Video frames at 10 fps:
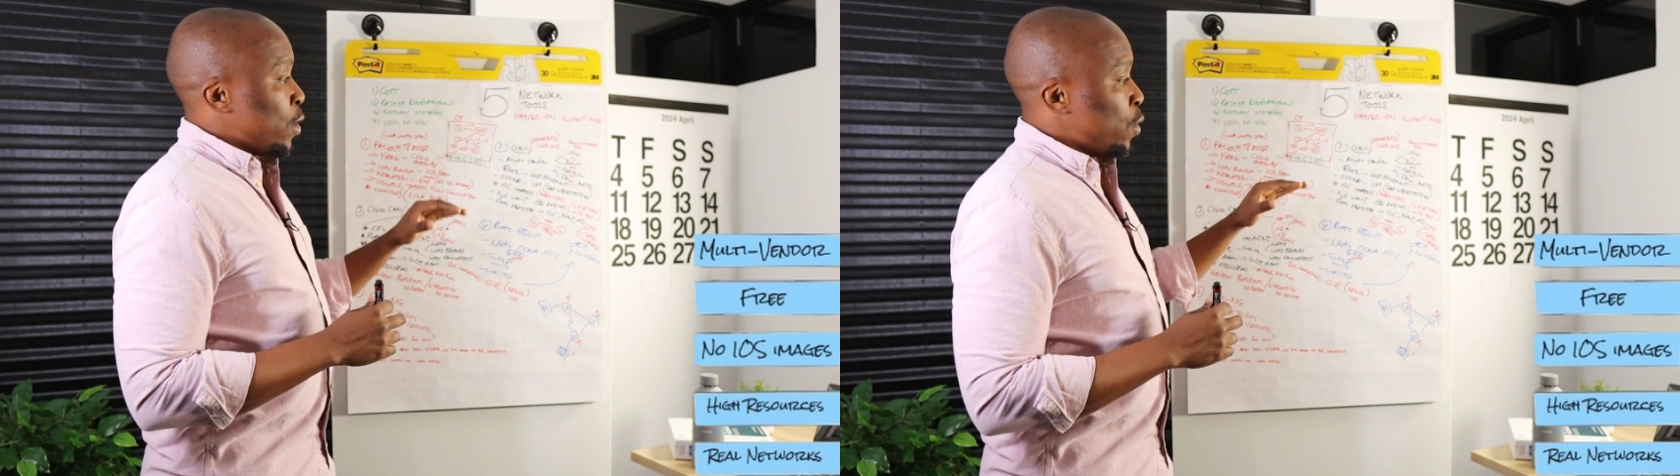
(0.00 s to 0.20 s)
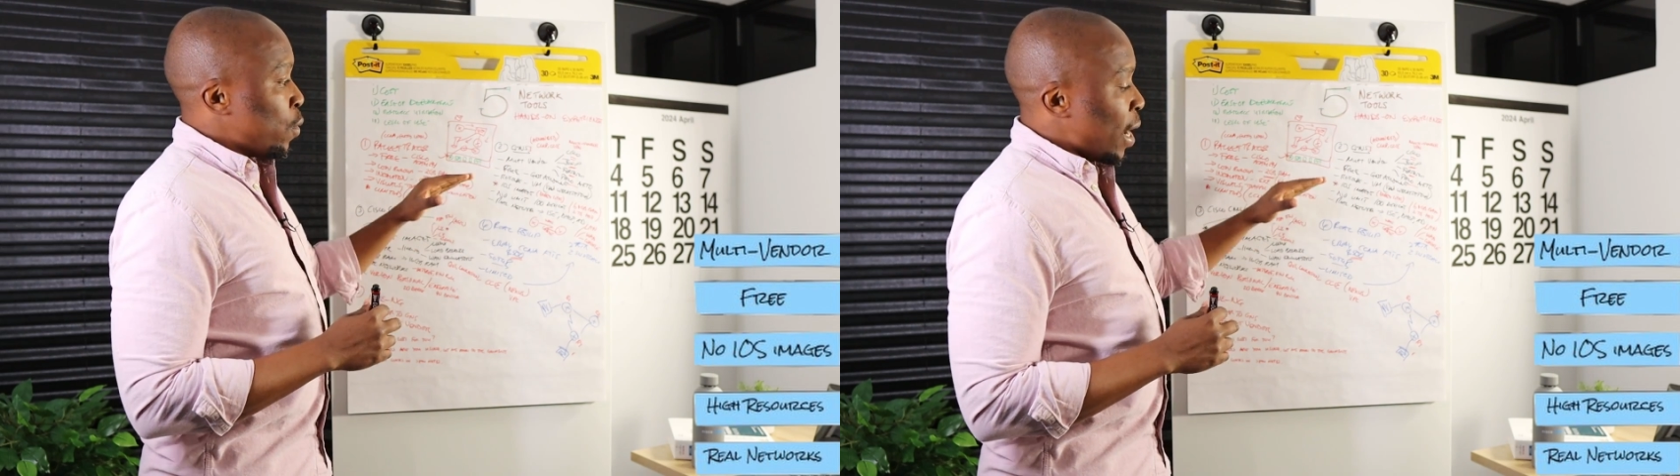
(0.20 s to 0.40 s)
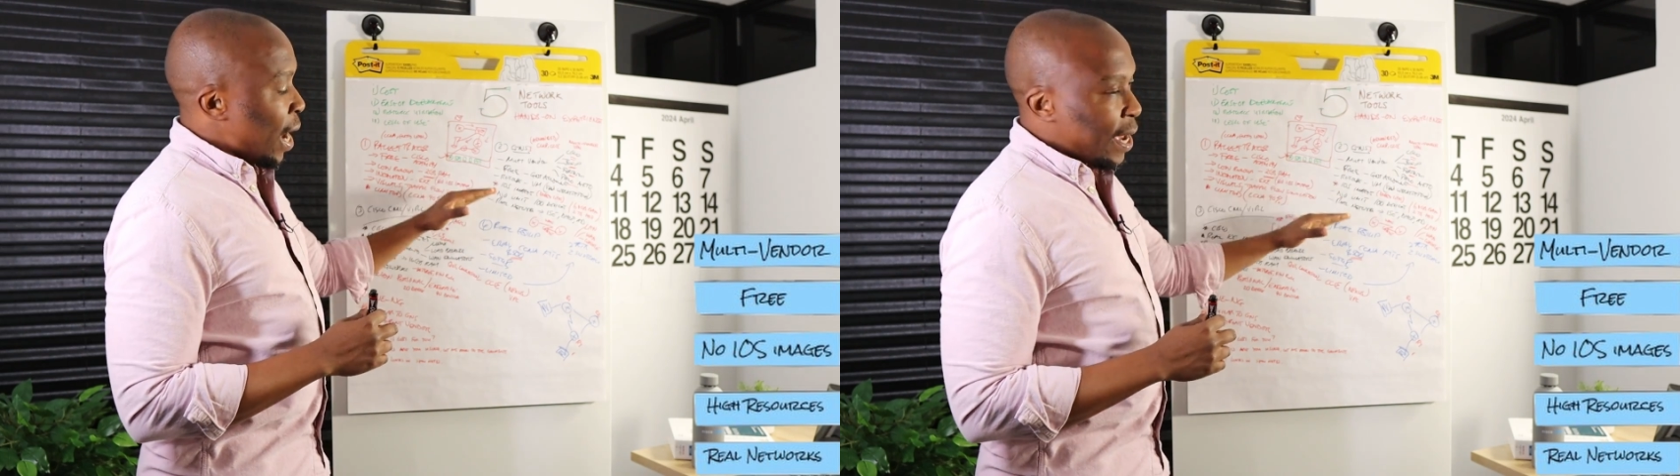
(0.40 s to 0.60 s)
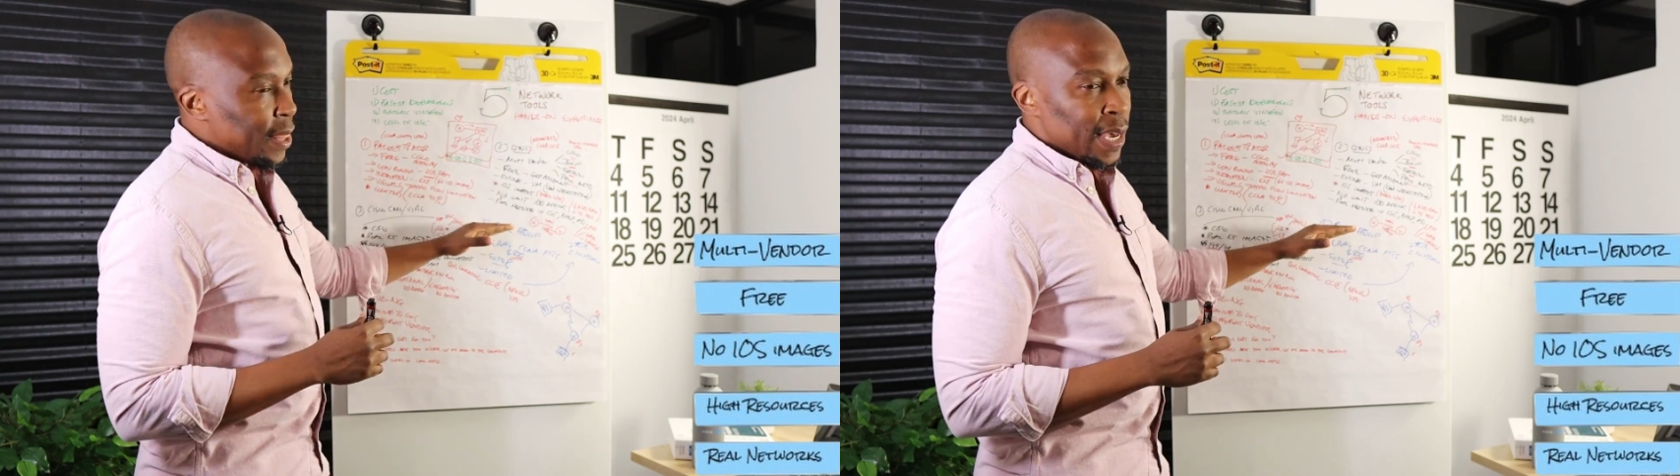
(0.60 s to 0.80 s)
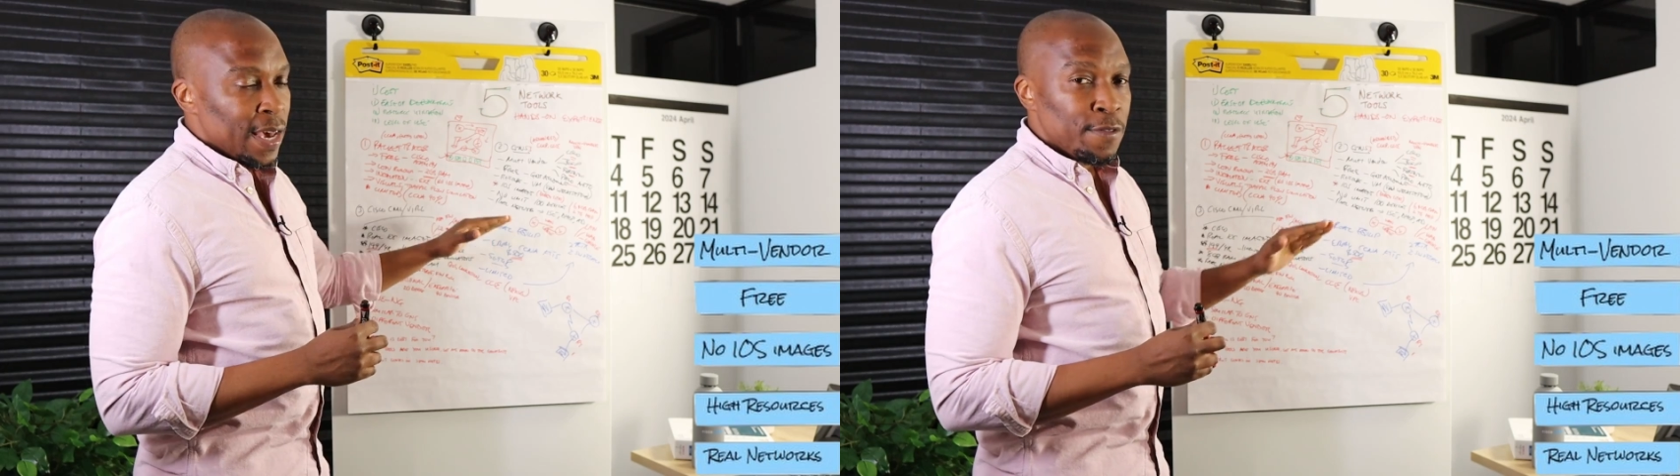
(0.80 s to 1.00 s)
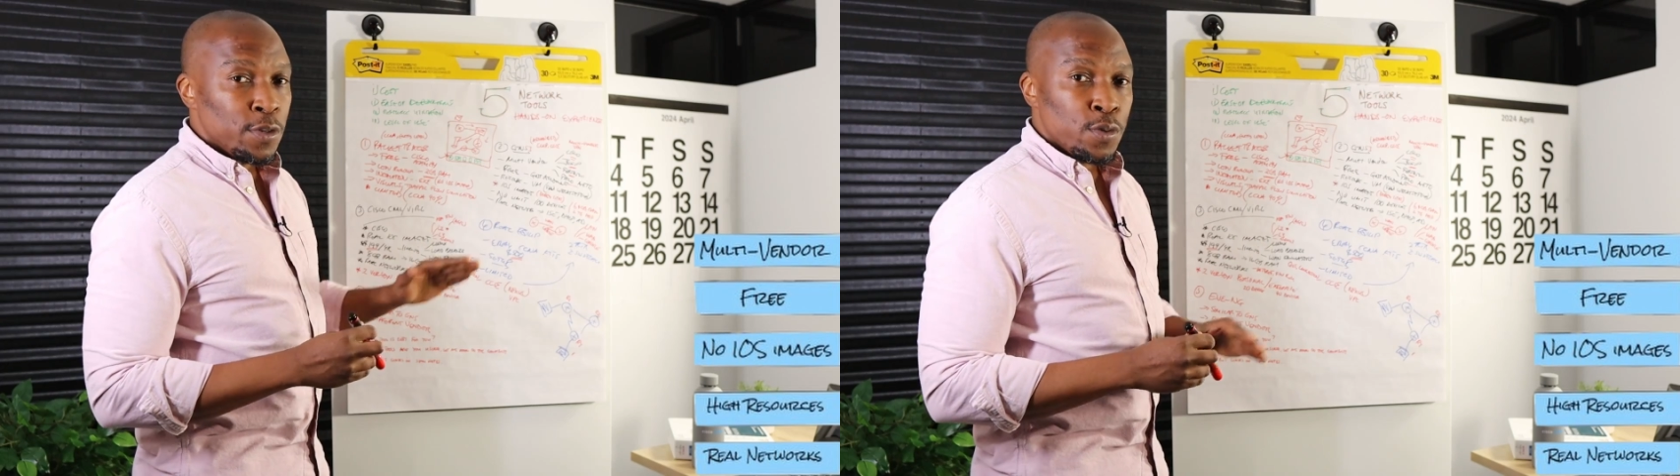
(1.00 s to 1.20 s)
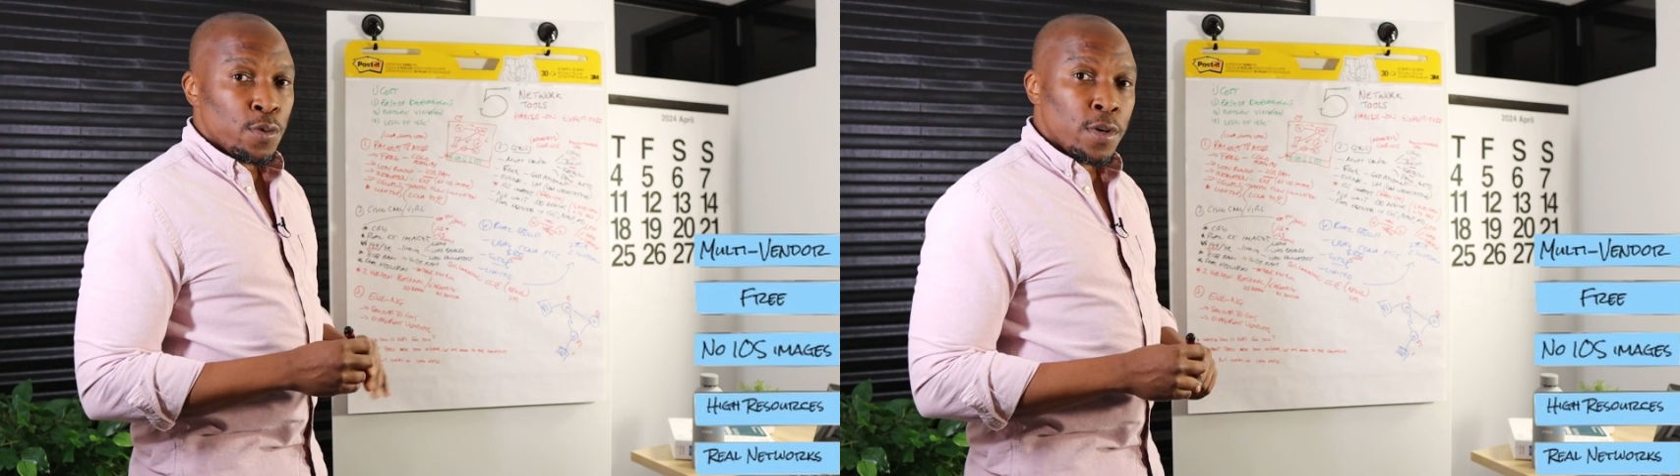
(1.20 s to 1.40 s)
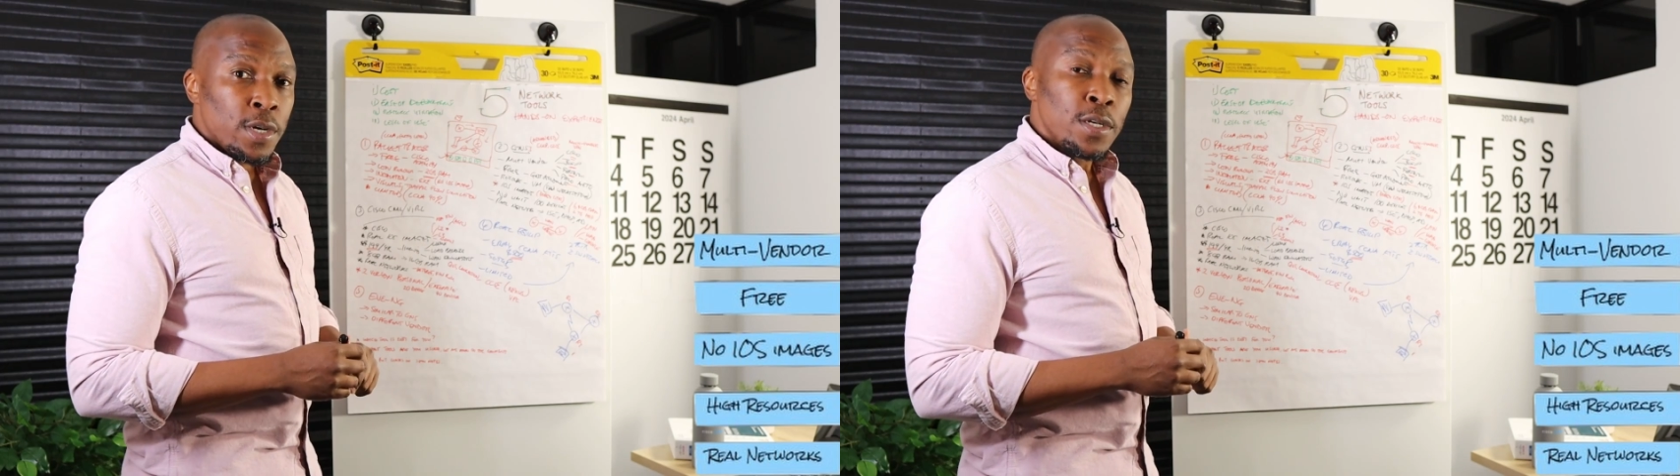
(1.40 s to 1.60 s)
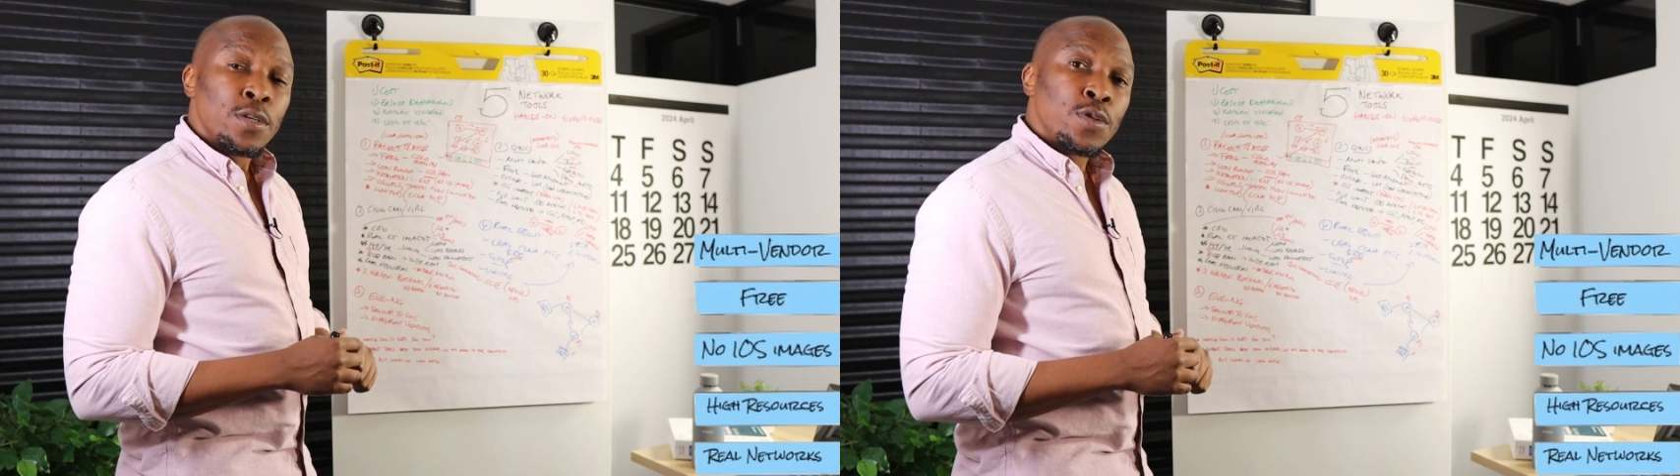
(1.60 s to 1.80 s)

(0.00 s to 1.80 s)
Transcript: you either have to talk